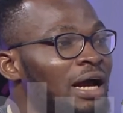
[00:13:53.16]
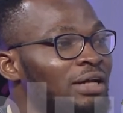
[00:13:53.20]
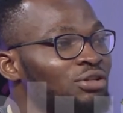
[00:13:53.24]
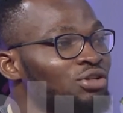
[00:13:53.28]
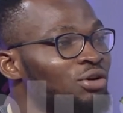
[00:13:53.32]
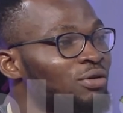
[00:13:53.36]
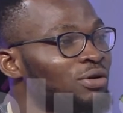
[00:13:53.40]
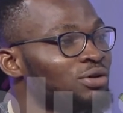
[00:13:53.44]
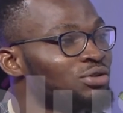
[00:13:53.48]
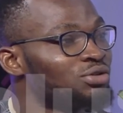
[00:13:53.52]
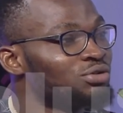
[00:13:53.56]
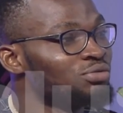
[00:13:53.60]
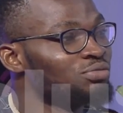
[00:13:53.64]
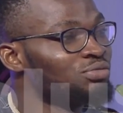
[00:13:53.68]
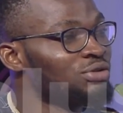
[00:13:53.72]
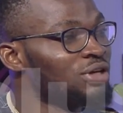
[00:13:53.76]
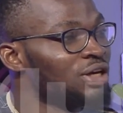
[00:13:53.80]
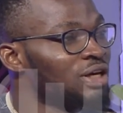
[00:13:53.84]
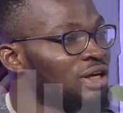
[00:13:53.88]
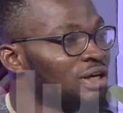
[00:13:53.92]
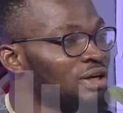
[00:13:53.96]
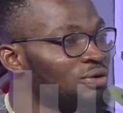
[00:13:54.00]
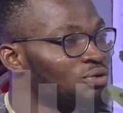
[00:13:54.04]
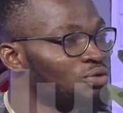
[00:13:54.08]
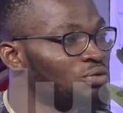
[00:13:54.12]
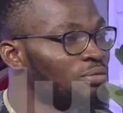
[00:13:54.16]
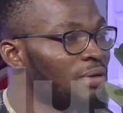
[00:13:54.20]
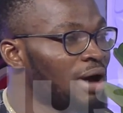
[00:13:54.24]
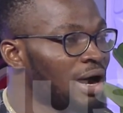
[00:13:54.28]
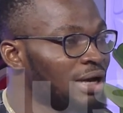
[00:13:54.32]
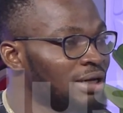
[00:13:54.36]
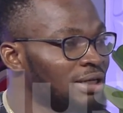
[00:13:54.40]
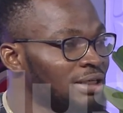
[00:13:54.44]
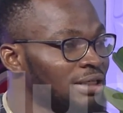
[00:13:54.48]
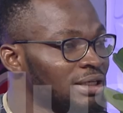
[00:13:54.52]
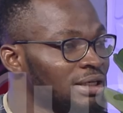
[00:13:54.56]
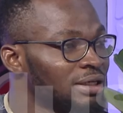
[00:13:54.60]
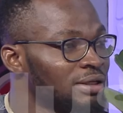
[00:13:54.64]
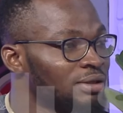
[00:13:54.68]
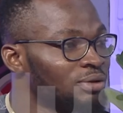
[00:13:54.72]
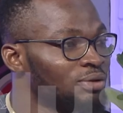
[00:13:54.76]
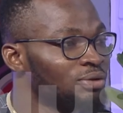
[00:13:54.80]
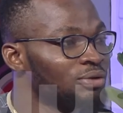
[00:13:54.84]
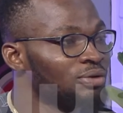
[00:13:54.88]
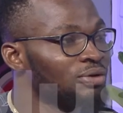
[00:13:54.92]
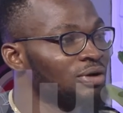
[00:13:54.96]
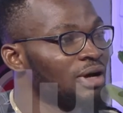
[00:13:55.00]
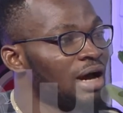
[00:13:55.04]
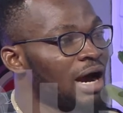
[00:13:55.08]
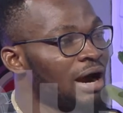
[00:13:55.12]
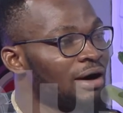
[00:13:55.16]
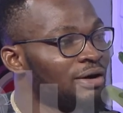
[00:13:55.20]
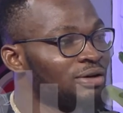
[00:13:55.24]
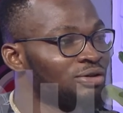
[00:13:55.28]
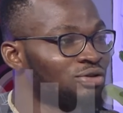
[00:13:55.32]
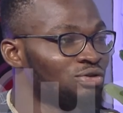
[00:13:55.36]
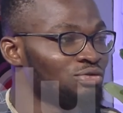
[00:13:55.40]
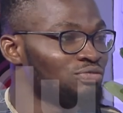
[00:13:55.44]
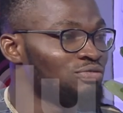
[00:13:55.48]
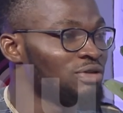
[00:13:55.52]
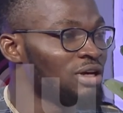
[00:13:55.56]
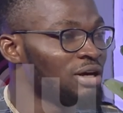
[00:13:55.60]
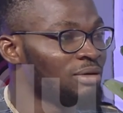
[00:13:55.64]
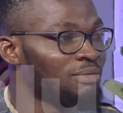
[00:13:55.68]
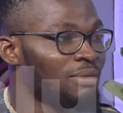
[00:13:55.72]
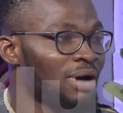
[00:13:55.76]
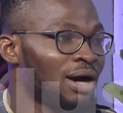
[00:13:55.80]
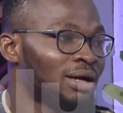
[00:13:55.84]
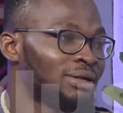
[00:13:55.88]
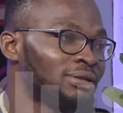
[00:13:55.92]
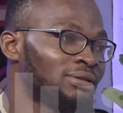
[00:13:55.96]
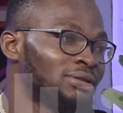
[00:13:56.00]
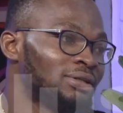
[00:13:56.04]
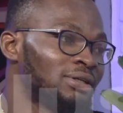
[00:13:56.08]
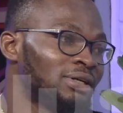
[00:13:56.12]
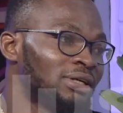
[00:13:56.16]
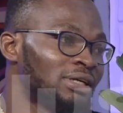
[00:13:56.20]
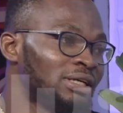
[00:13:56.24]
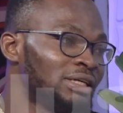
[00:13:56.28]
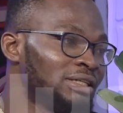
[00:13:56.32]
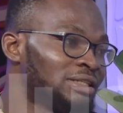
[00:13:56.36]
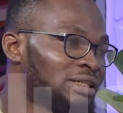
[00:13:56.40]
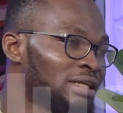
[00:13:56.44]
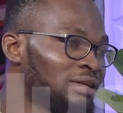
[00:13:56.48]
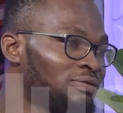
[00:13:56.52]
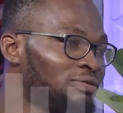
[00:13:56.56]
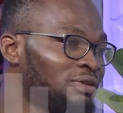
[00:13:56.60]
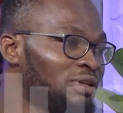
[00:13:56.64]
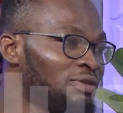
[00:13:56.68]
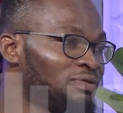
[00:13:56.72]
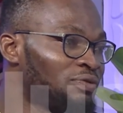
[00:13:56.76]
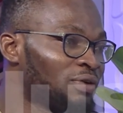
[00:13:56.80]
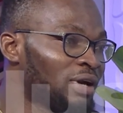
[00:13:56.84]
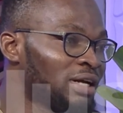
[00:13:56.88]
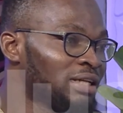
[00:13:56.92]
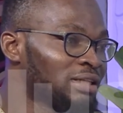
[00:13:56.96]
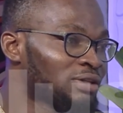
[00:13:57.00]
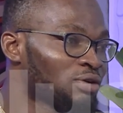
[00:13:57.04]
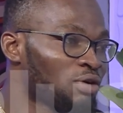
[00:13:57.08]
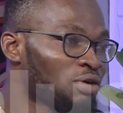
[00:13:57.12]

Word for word: I don't want I don't to be want a myself. woman again. No, I want to be a man. Mm. It's a different